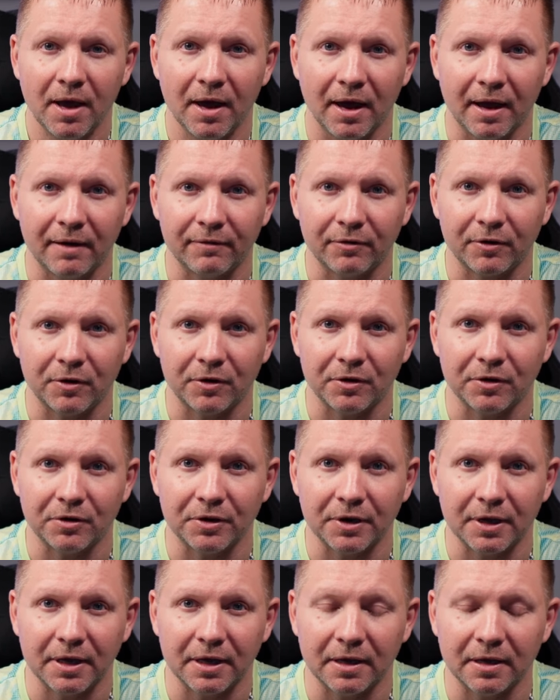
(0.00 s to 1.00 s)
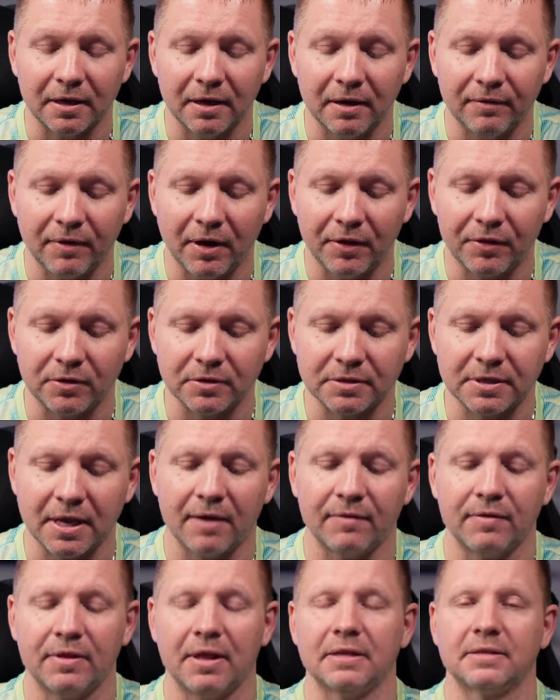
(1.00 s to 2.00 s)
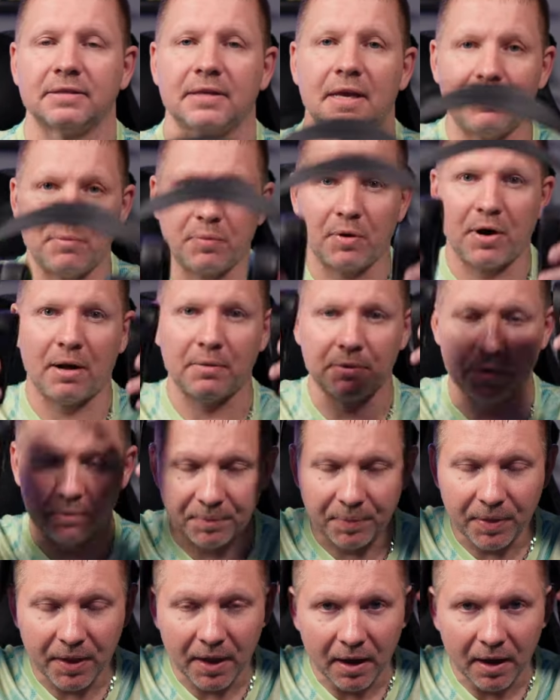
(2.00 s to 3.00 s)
I've heard of others having that same problem.